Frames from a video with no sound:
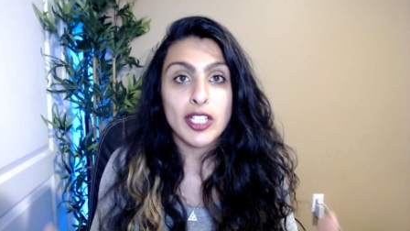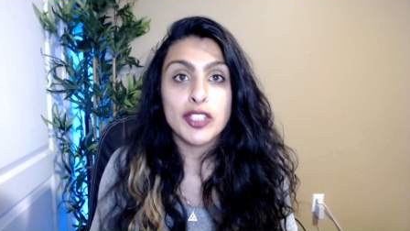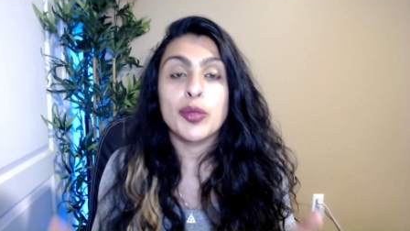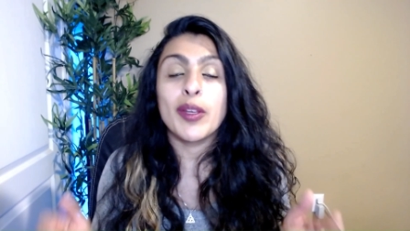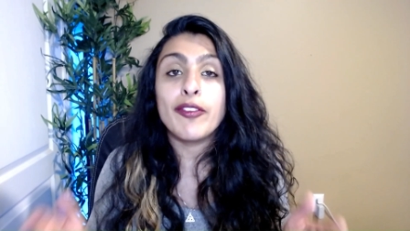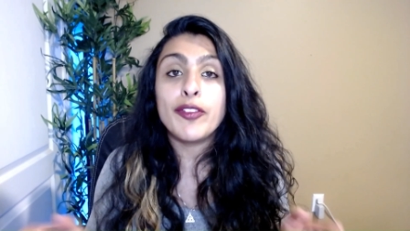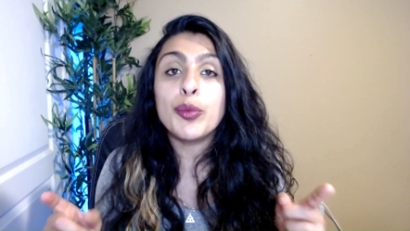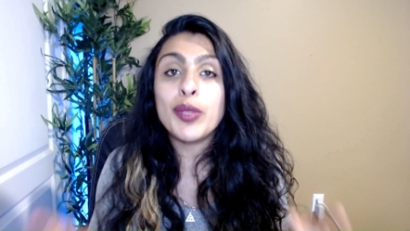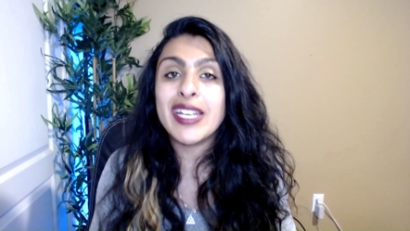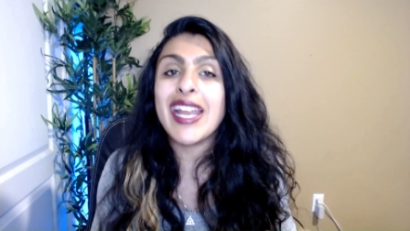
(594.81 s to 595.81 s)
So if you
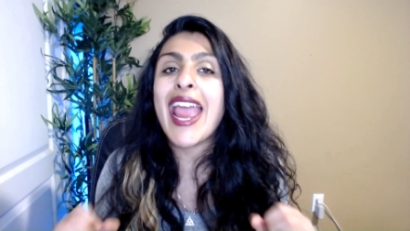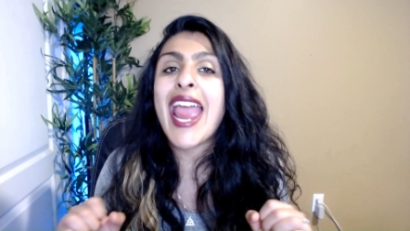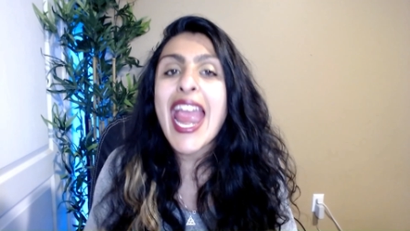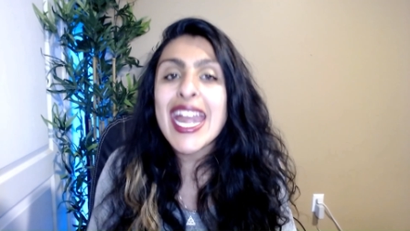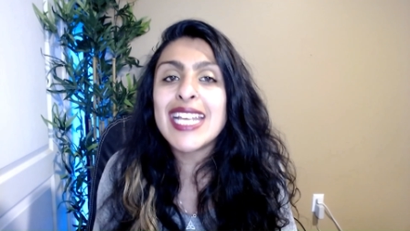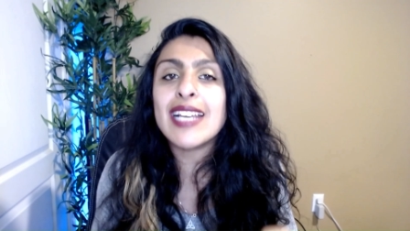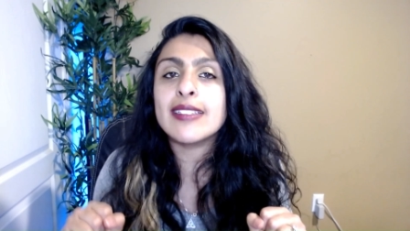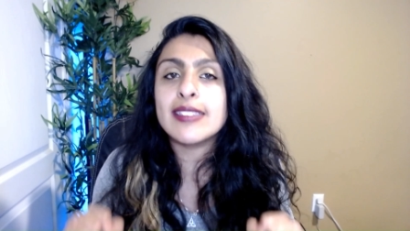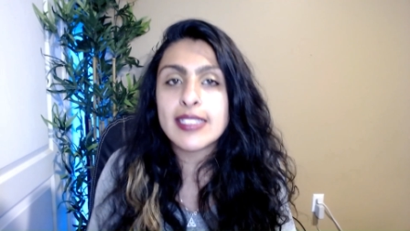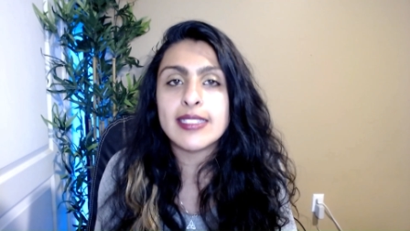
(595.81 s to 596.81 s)
need any
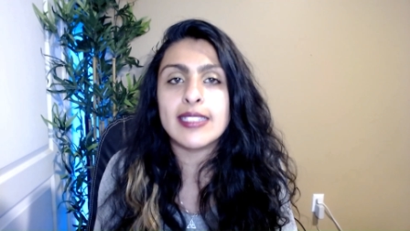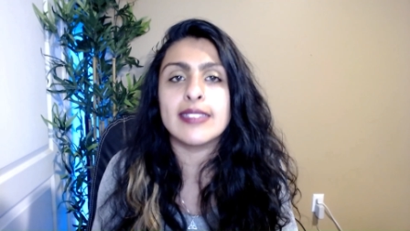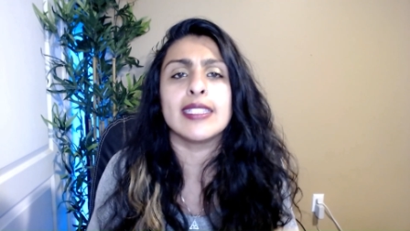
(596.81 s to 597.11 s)
assistance